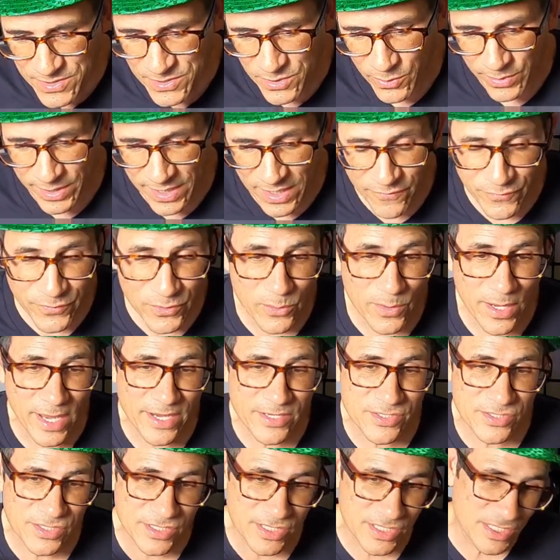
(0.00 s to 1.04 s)
So if you
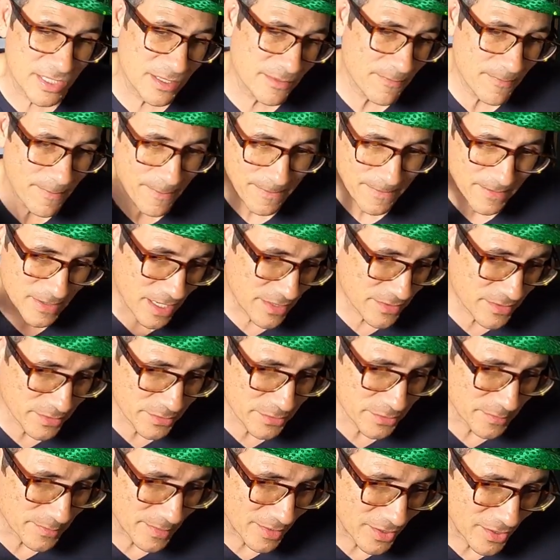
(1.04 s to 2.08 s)
actually got the
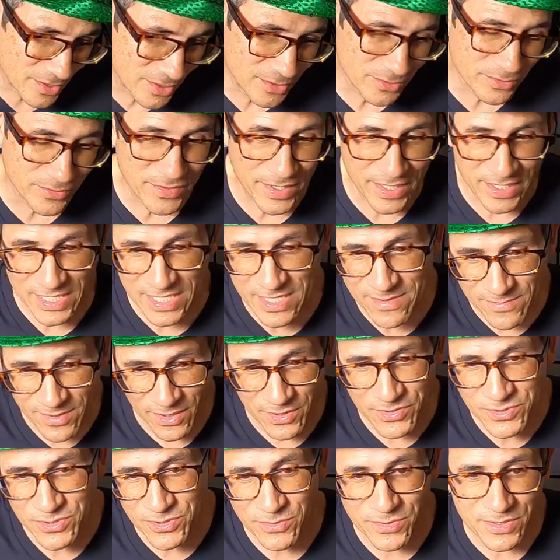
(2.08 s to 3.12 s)
little ball or they
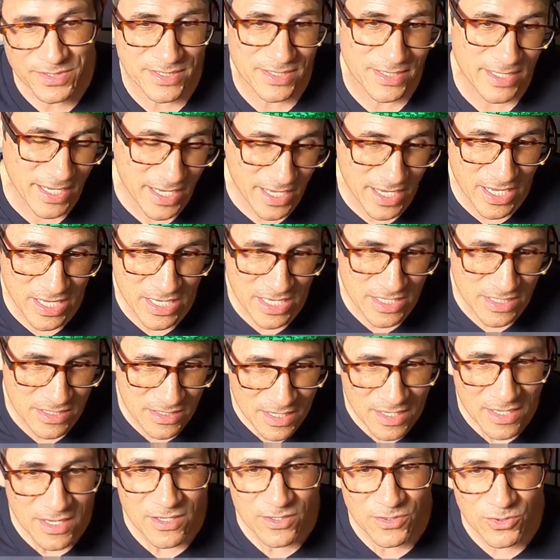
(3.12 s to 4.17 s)
emailed you and said, hey,
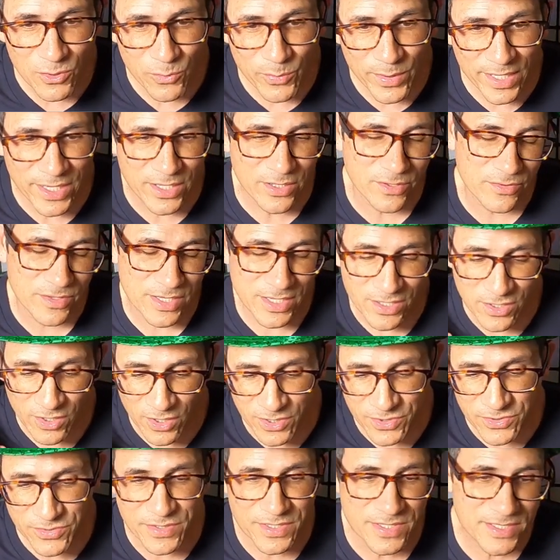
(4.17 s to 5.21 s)
you win, or they
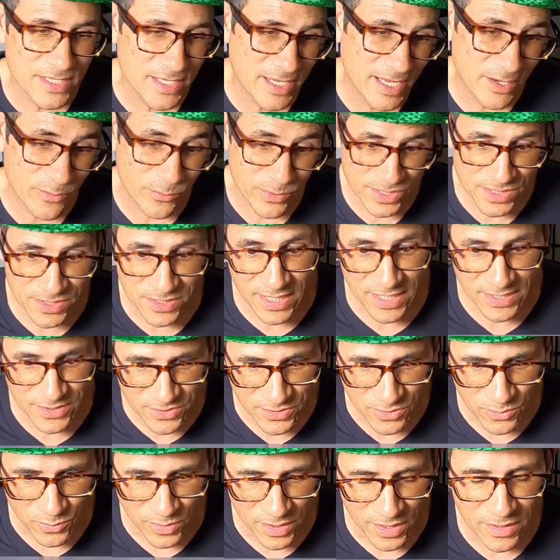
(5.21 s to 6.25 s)
called you and said, hey, which lot
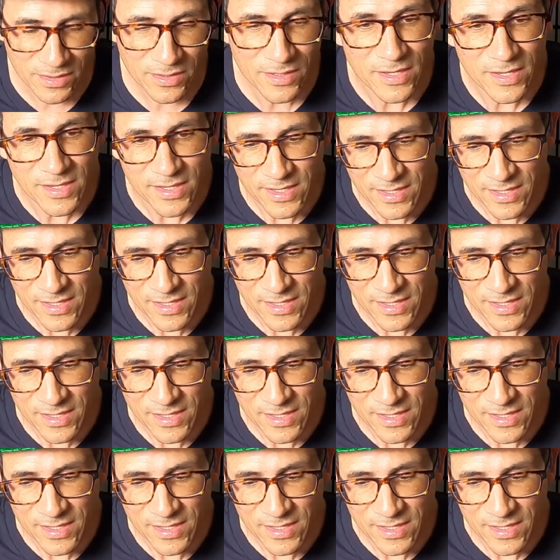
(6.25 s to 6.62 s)
do you want?